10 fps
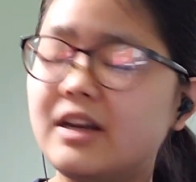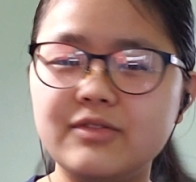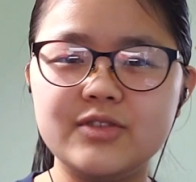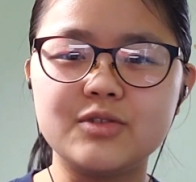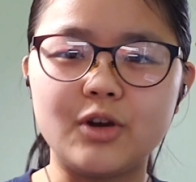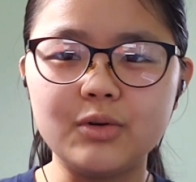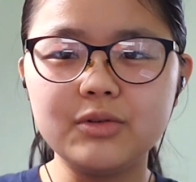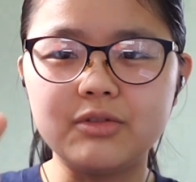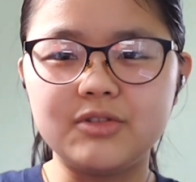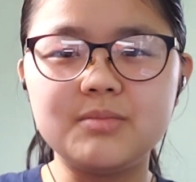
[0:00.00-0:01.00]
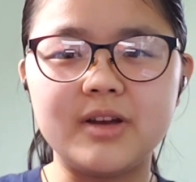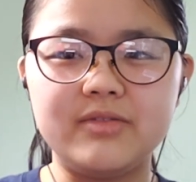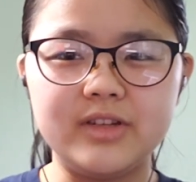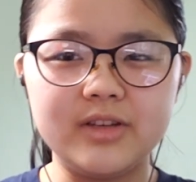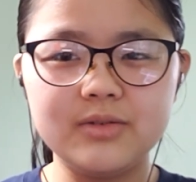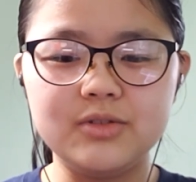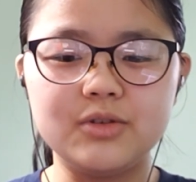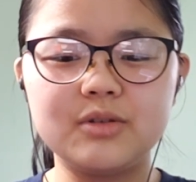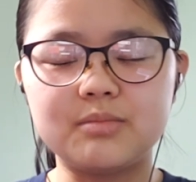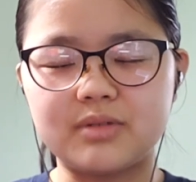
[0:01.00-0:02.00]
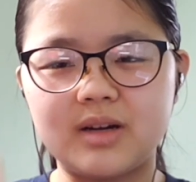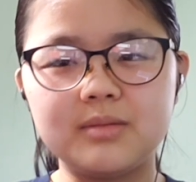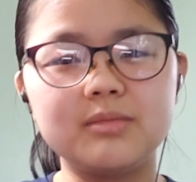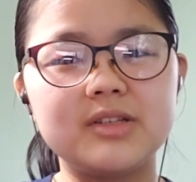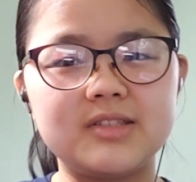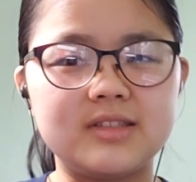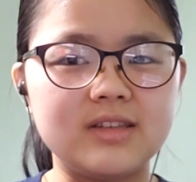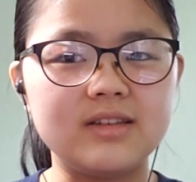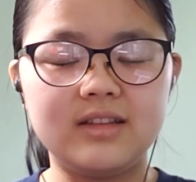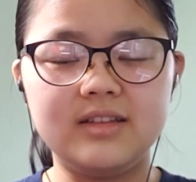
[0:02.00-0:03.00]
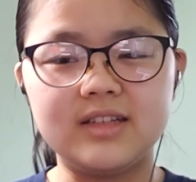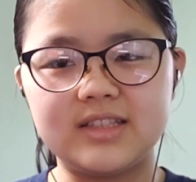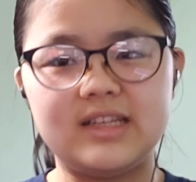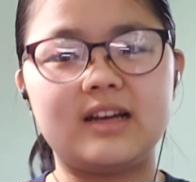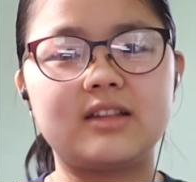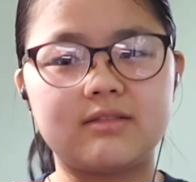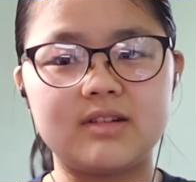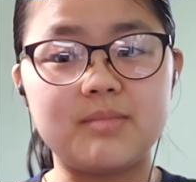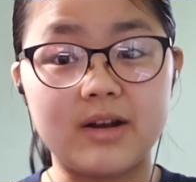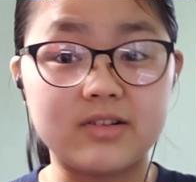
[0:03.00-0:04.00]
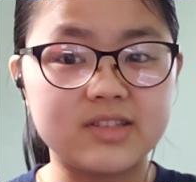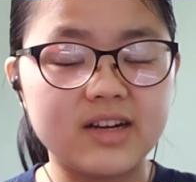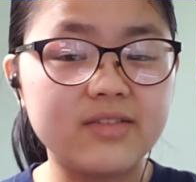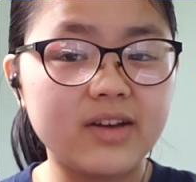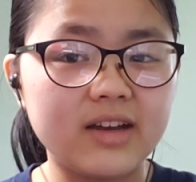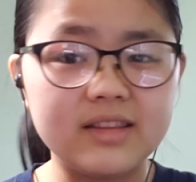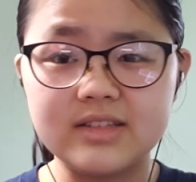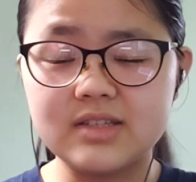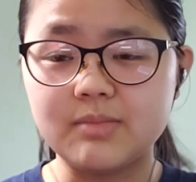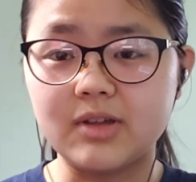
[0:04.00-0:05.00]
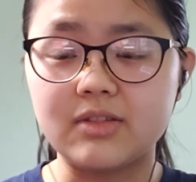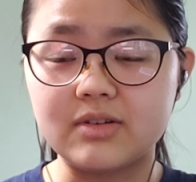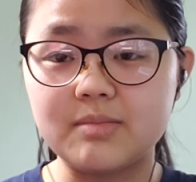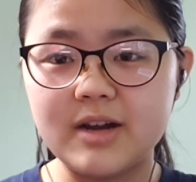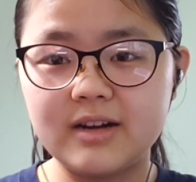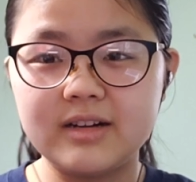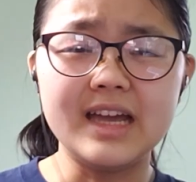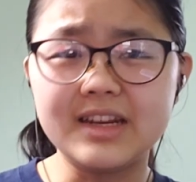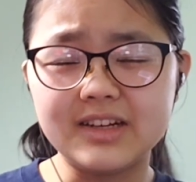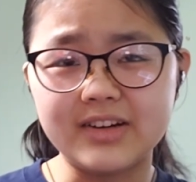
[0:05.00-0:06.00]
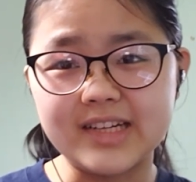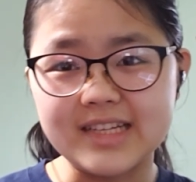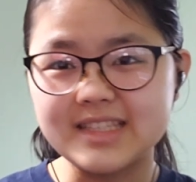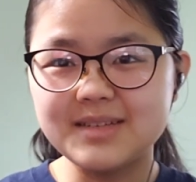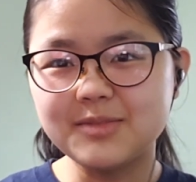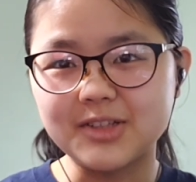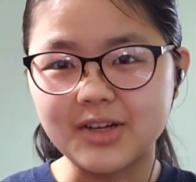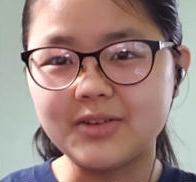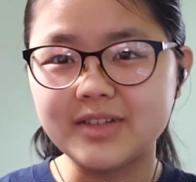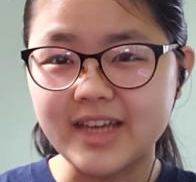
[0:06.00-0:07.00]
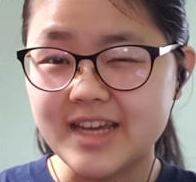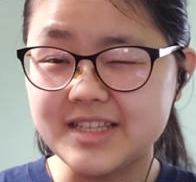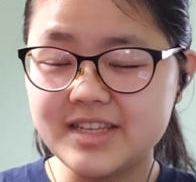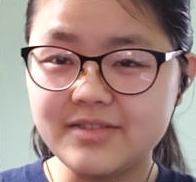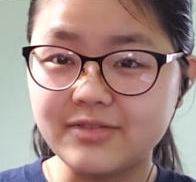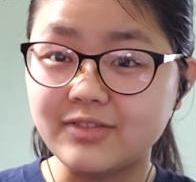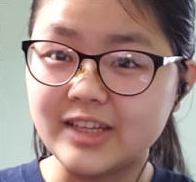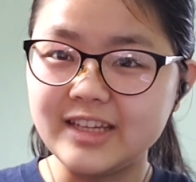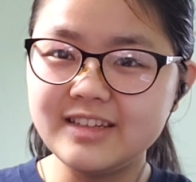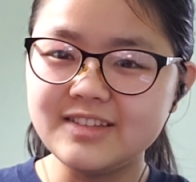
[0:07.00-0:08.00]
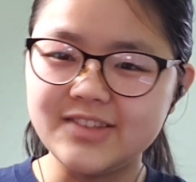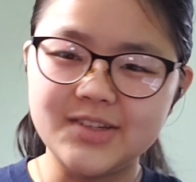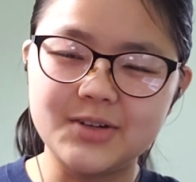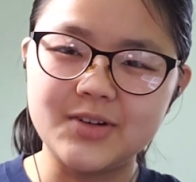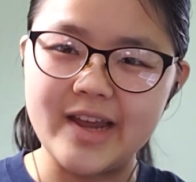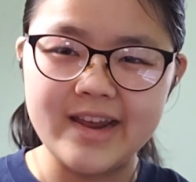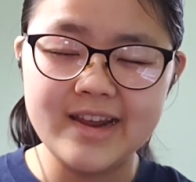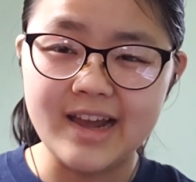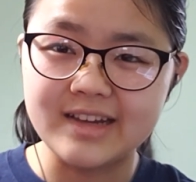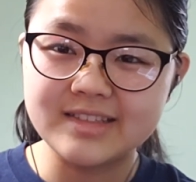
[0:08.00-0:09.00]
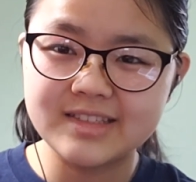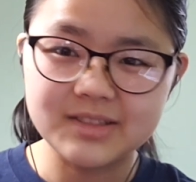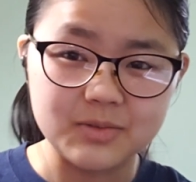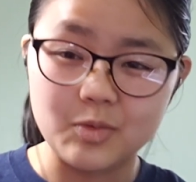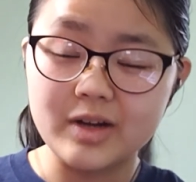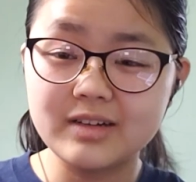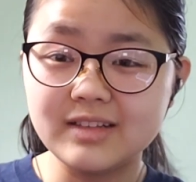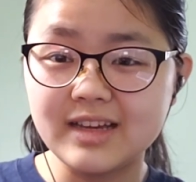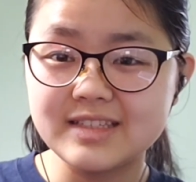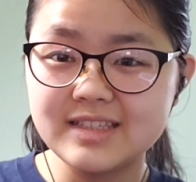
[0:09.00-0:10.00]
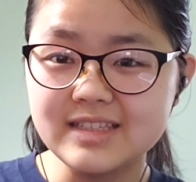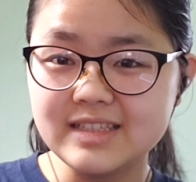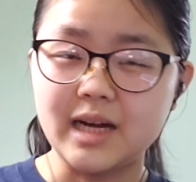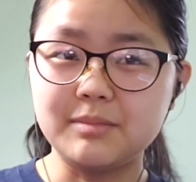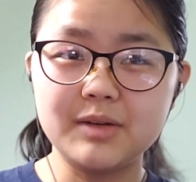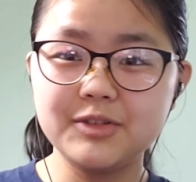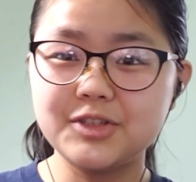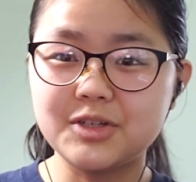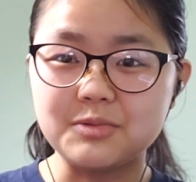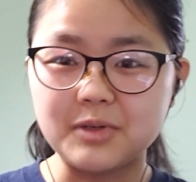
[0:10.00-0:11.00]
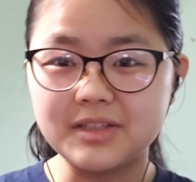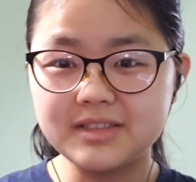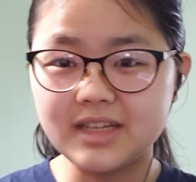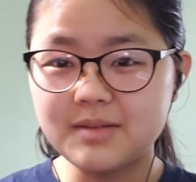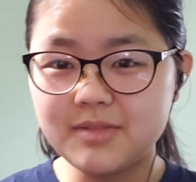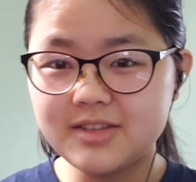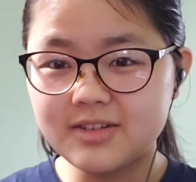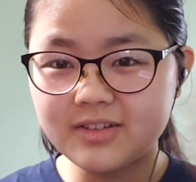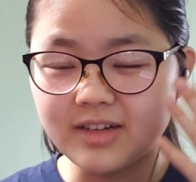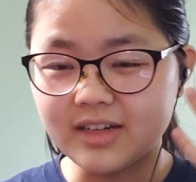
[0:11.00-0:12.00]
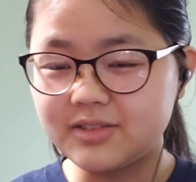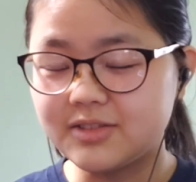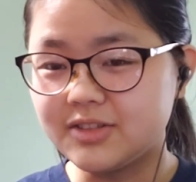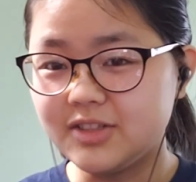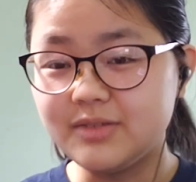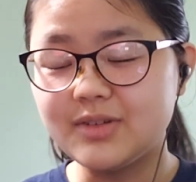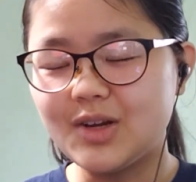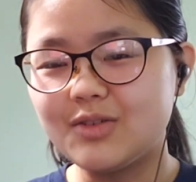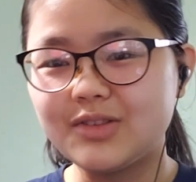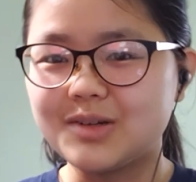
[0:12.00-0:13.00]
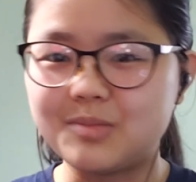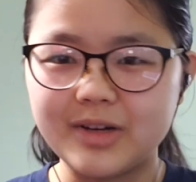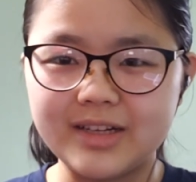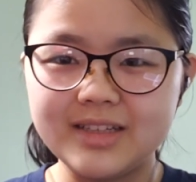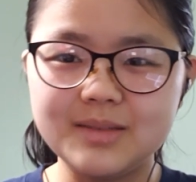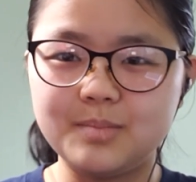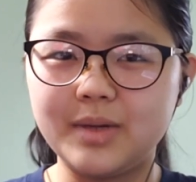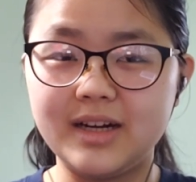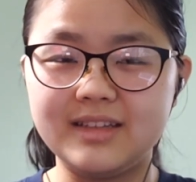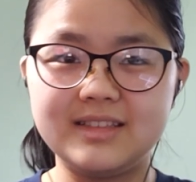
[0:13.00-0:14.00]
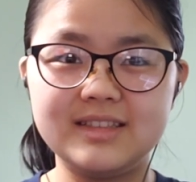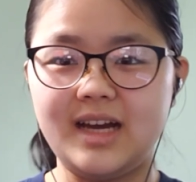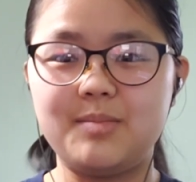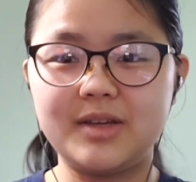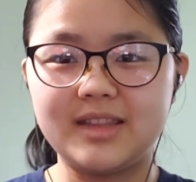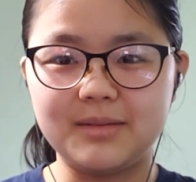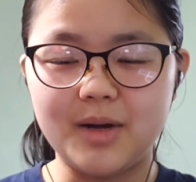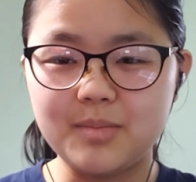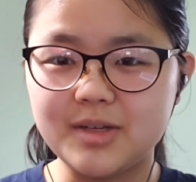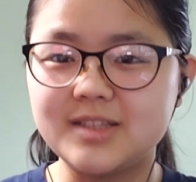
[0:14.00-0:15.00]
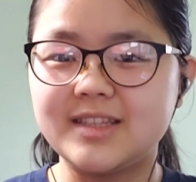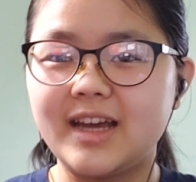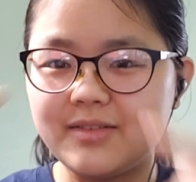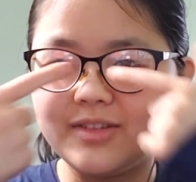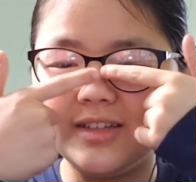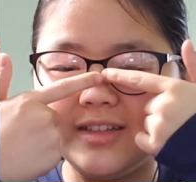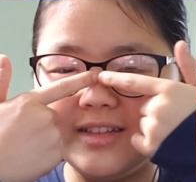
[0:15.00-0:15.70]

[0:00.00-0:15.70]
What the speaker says: if you go through my videos, you can probably see the exact 3 pairs that I've had. This is my 3rd pair. And on a similar note, Casey Flynn 0A asks, what glasses? I'm not really sure what type these are. I don't even know if they're branded, but I picked them out because they have the